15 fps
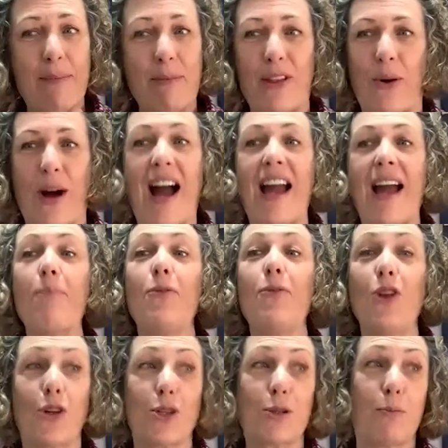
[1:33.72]
I thought, I am
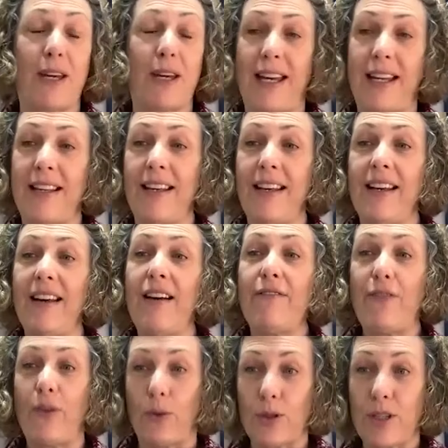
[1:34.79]
not paying
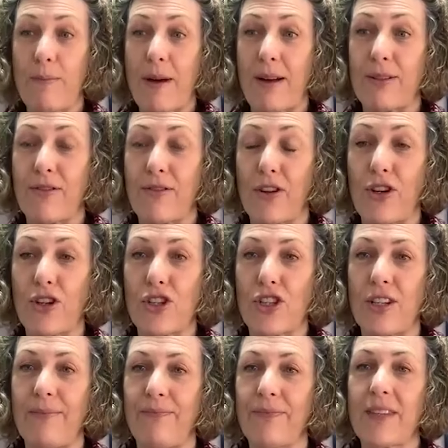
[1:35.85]
forty pounds for a
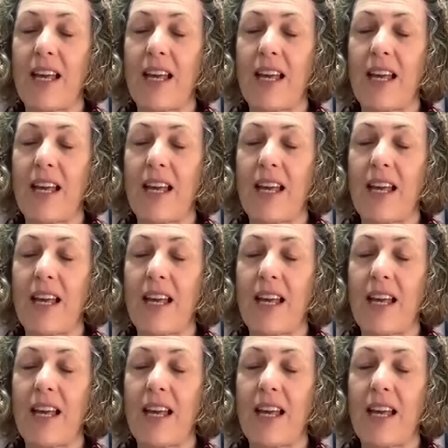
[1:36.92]
cushion.